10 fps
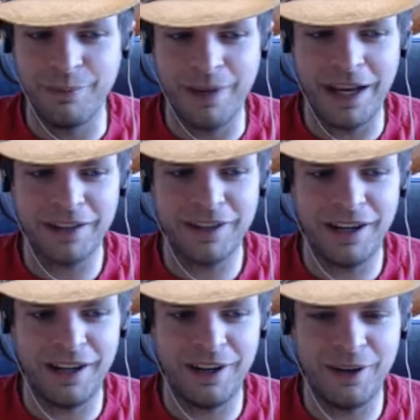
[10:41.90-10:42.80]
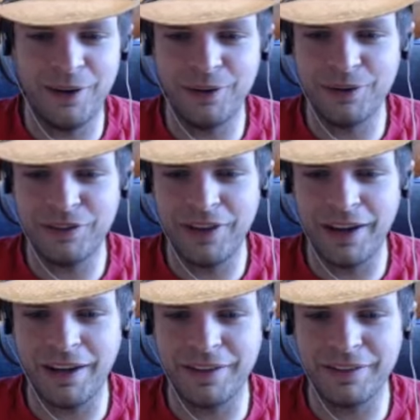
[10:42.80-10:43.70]
Mad Cow
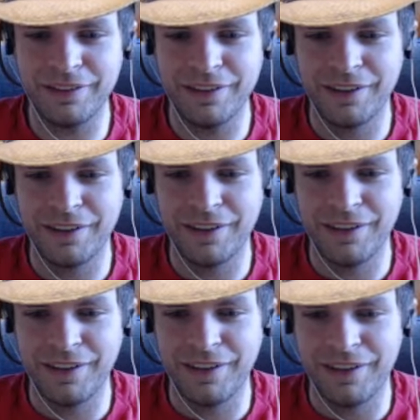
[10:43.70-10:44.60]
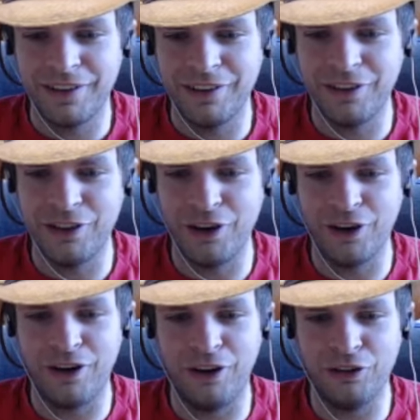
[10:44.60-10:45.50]
says
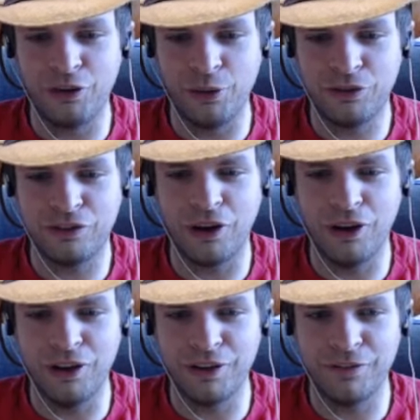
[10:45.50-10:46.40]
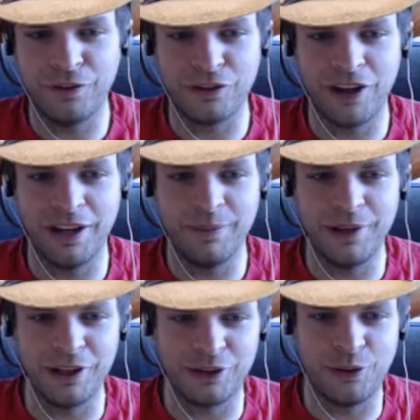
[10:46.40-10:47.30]
they're also stalling for
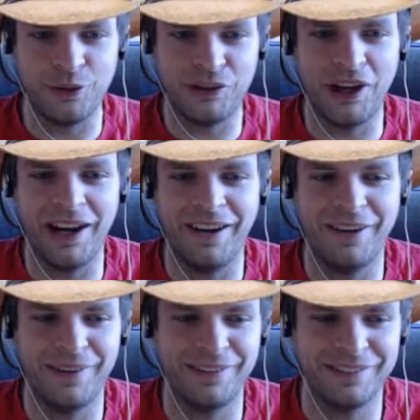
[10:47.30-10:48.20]
10-minute cooldown.